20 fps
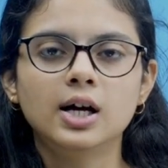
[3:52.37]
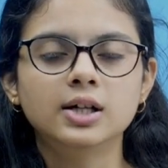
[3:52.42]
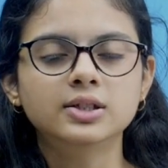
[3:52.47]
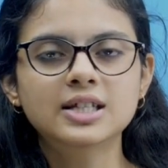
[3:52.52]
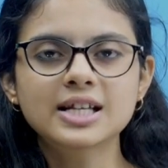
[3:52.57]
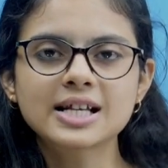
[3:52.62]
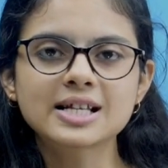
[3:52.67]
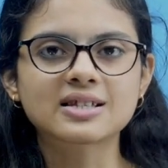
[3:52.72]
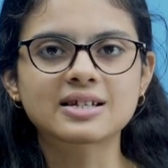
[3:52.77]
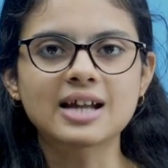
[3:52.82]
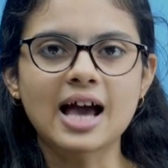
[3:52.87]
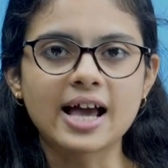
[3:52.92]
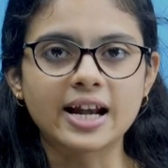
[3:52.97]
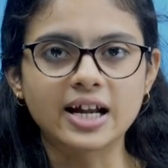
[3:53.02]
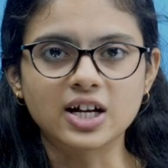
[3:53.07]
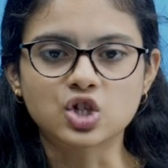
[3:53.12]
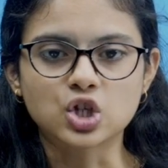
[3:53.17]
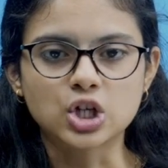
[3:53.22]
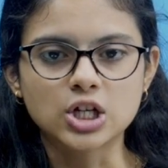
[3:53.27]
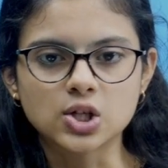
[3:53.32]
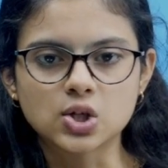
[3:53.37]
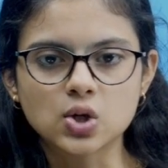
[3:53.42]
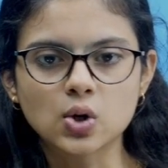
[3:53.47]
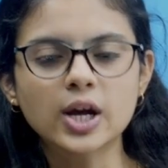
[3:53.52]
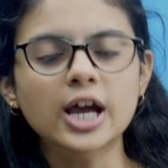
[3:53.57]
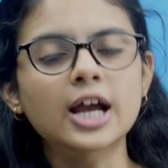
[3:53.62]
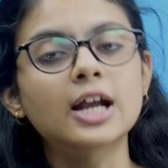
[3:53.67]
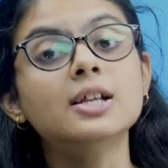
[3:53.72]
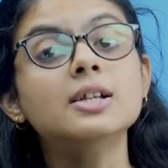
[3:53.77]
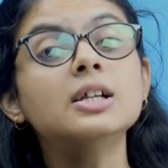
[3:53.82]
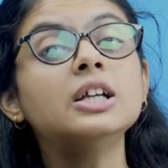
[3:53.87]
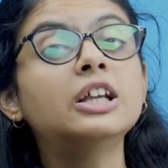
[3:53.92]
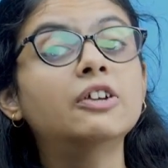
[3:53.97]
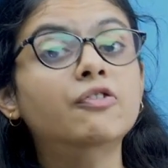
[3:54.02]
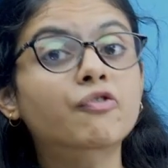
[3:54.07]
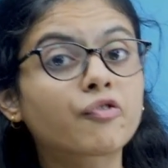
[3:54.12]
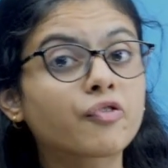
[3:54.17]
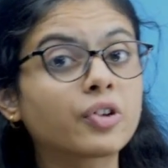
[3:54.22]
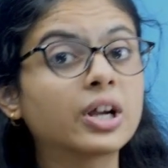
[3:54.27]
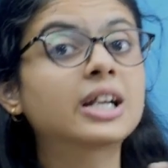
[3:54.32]
These directions, okay?
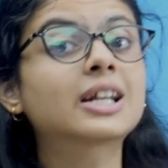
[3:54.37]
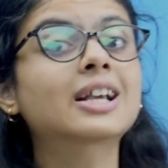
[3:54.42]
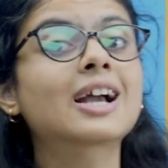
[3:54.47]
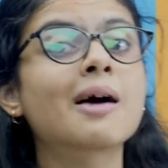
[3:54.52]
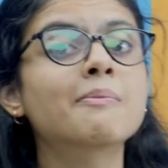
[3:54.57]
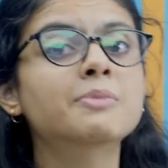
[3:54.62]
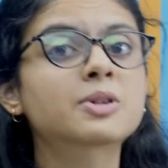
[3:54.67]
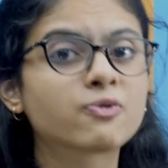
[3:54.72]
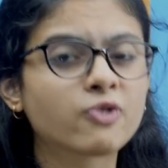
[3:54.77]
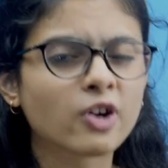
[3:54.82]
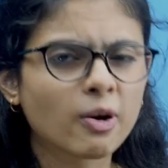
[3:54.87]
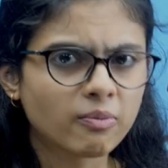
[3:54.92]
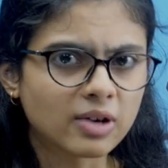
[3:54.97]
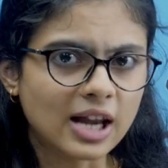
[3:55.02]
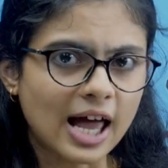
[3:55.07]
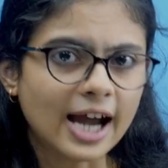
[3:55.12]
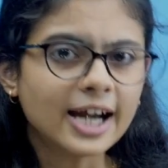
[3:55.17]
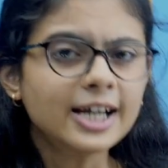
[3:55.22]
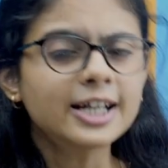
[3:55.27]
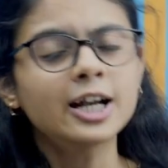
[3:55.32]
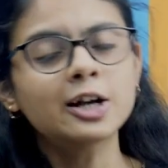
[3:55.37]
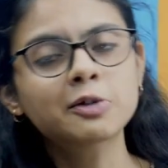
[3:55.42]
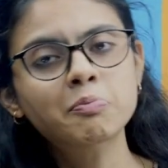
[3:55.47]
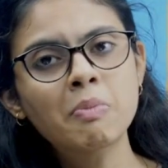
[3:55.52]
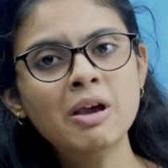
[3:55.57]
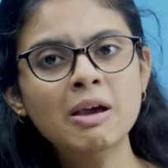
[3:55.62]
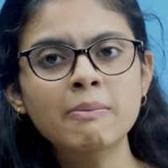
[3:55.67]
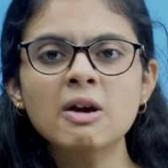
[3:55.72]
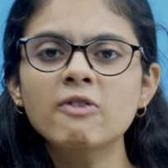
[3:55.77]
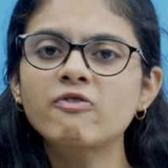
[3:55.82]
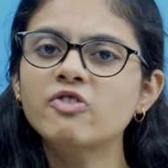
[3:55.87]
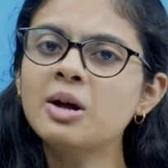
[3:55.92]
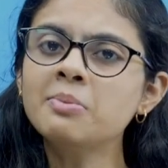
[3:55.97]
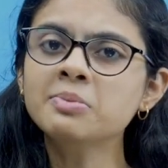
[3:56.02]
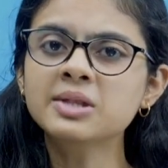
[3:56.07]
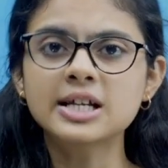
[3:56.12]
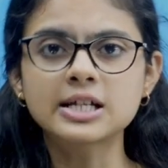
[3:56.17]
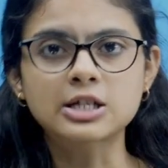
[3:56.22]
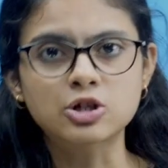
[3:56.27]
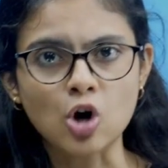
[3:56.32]
If it comes from light, it may be from
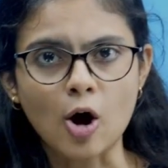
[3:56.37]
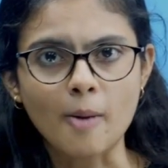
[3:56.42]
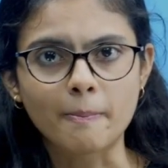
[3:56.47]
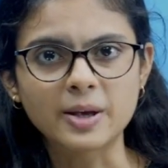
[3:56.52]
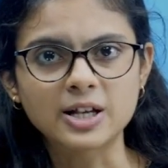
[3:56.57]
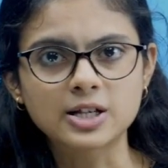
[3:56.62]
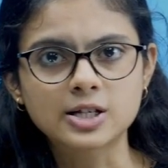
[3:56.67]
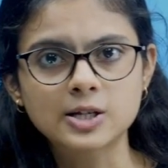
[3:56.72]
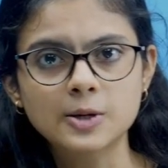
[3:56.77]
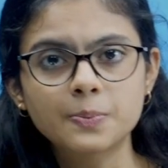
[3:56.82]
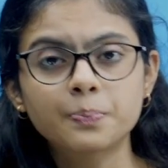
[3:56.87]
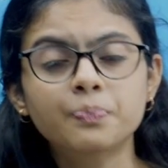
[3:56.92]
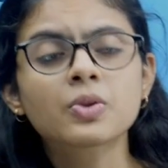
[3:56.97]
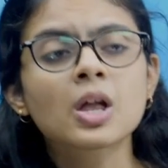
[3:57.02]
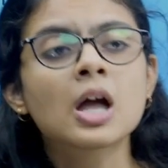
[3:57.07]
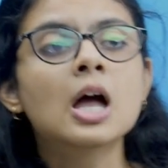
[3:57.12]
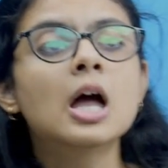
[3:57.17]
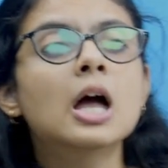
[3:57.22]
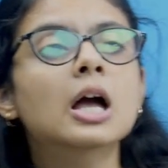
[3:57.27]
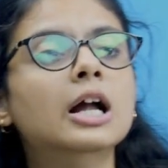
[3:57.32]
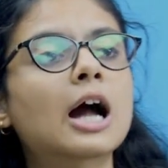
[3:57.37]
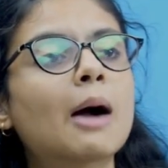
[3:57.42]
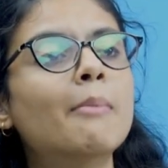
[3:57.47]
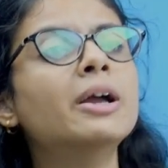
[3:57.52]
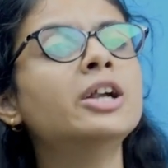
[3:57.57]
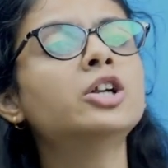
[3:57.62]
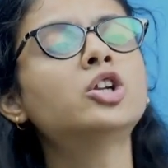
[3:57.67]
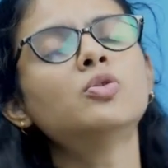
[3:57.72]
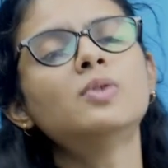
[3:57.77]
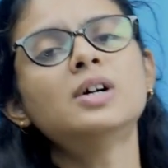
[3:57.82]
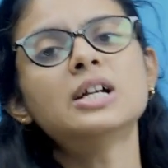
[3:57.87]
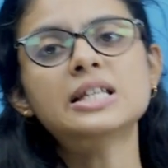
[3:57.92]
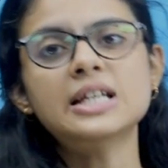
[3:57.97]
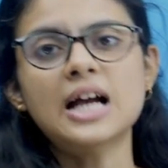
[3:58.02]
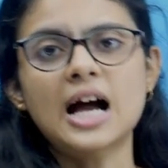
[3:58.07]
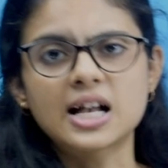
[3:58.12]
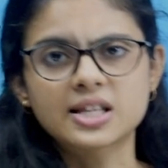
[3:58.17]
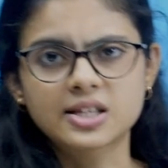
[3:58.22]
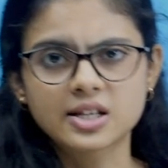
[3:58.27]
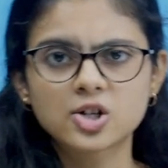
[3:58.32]
these topics. Coming
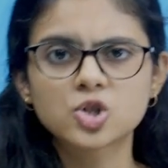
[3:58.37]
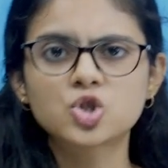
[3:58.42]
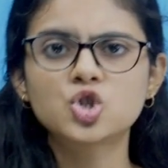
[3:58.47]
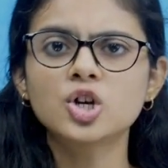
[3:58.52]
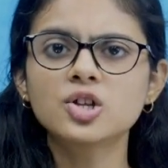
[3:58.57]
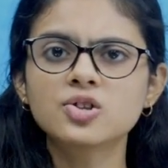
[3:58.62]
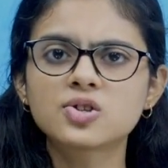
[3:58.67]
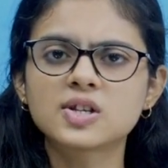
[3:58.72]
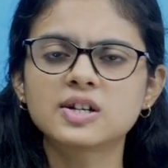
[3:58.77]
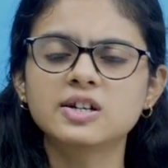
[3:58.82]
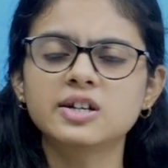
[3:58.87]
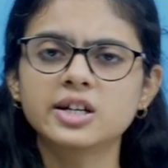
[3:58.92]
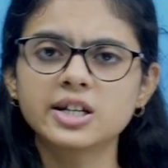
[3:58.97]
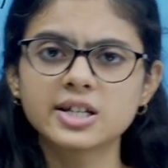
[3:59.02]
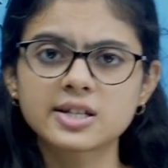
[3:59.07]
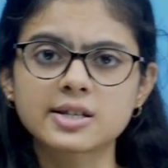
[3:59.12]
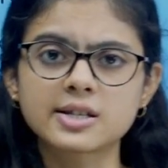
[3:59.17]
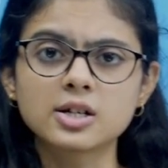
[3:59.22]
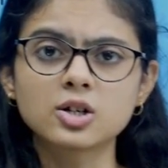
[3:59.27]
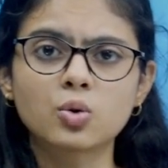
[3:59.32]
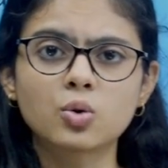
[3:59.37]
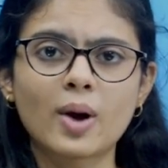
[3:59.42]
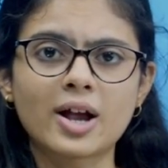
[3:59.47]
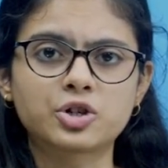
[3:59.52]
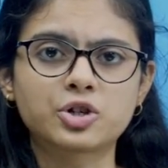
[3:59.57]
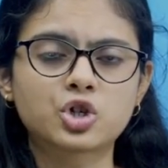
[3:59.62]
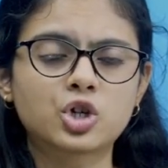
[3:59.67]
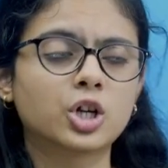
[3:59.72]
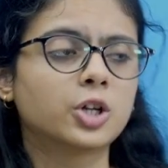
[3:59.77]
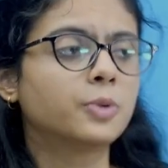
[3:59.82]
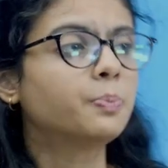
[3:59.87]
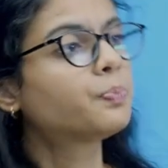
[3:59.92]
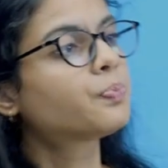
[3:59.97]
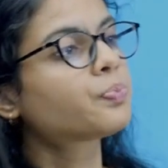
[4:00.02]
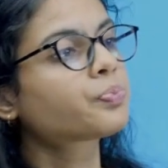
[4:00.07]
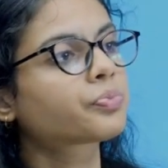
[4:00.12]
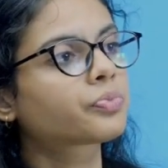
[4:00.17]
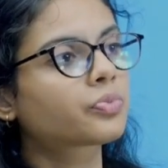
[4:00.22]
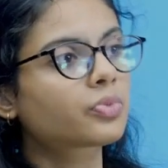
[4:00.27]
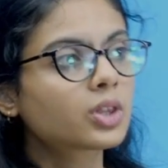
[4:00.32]
towards assertions, reason question,
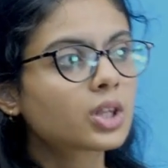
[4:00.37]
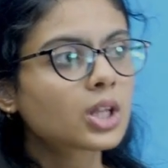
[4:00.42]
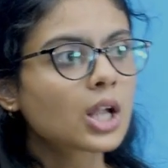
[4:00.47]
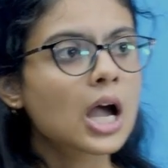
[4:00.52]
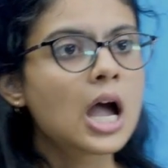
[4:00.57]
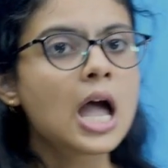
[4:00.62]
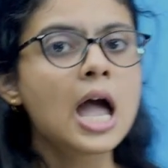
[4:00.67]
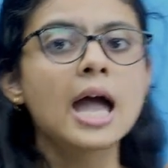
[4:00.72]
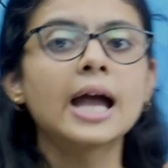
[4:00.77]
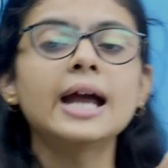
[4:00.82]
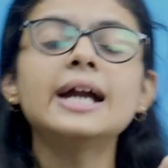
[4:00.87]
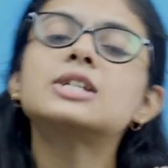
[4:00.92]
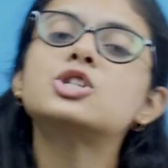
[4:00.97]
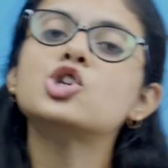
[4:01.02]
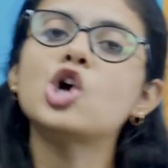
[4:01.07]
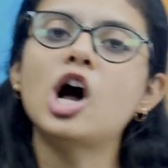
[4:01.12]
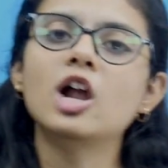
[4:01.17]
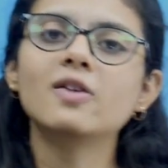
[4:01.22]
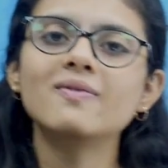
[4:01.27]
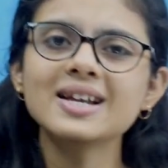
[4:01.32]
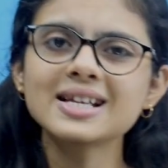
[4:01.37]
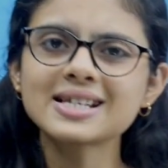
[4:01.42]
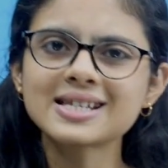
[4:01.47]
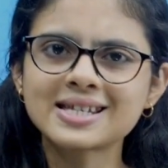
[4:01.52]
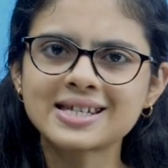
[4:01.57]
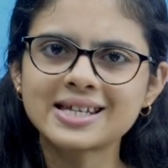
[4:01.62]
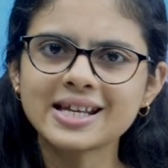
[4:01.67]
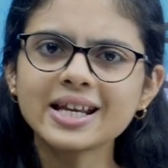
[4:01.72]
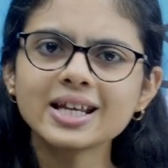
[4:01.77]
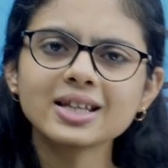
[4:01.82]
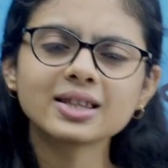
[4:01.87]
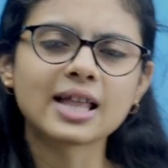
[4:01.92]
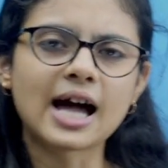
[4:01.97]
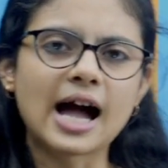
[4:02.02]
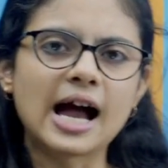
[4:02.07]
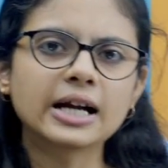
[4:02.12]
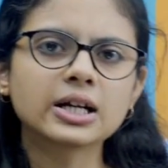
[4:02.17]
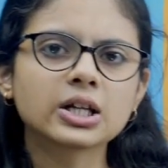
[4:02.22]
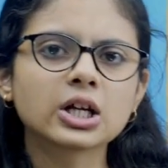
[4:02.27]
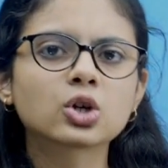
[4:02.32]
it's always seen
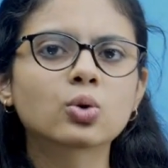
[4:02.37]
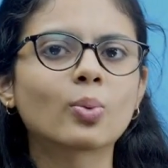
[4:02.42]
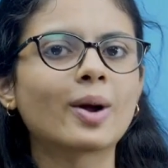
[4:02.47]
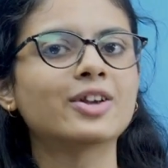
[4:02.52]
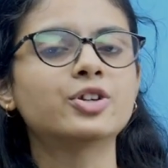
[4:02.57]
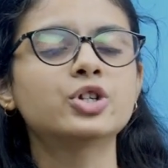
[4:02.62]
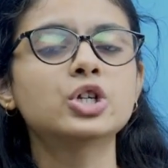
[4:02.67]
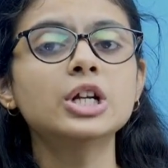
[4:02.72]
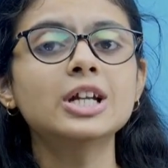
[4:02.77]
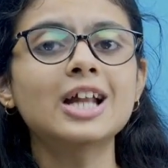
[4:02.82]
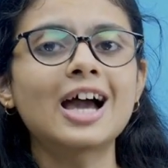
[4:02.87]
that the question